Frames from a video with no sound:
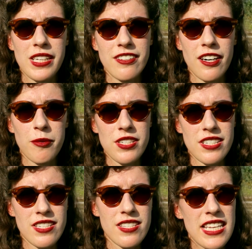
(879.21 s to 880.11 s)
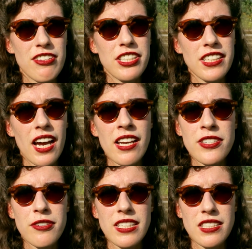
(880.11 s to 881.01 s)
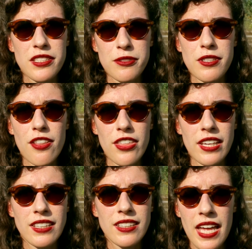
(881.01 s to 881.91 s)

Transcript: era, which is 79 to 82, I think.